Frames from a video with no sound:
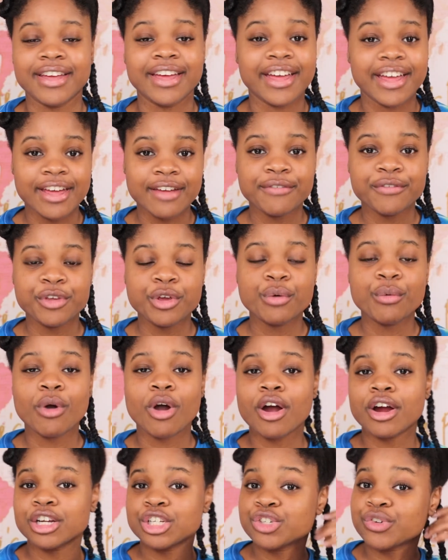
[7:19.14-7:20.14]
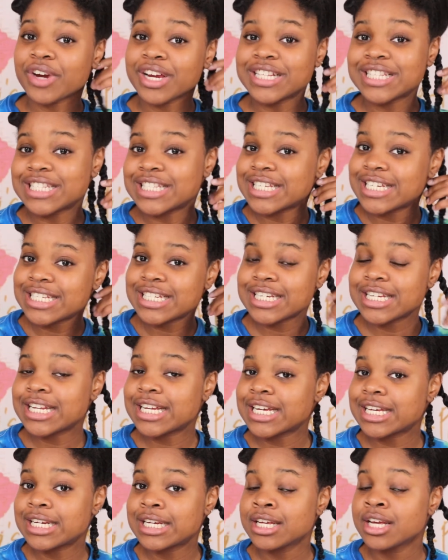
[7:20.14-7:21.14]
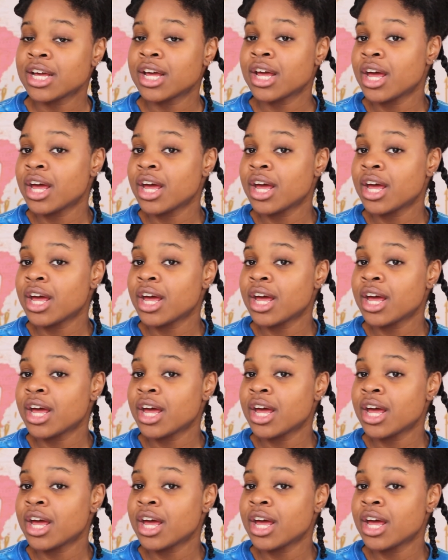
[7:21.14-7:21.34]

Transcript: If you are transitioning,